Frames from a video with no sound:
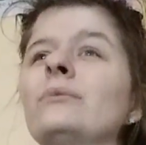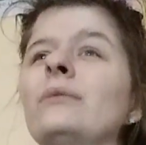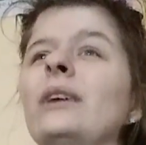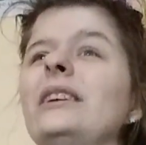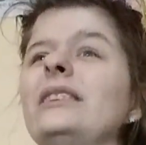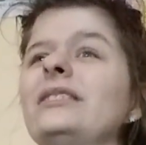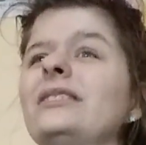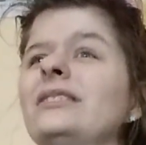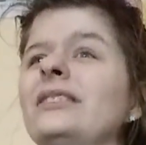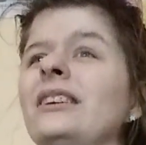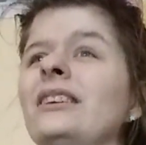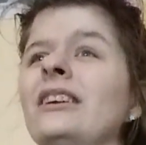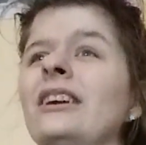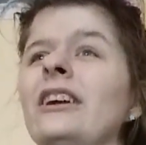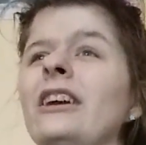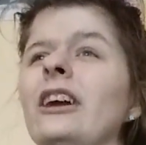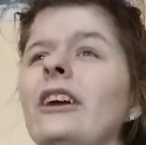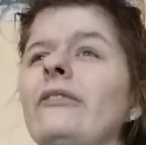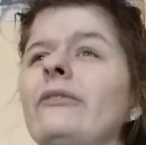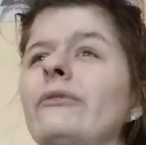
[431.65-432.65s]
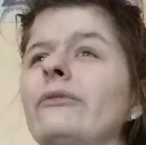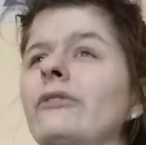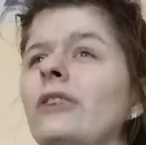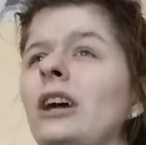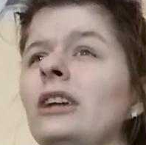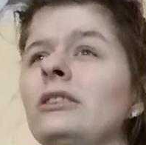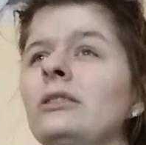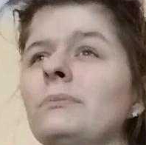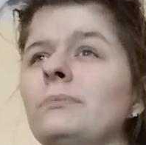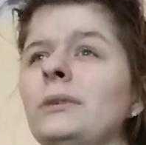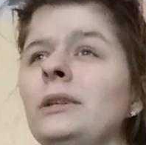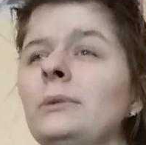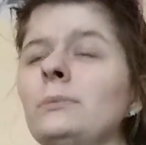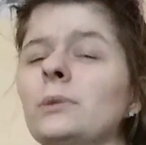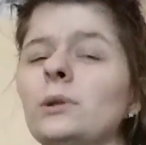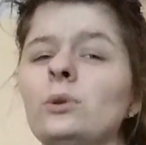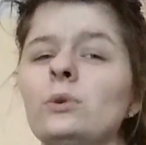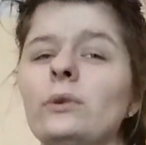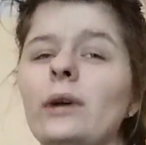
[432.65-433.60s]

like, singing in front of people.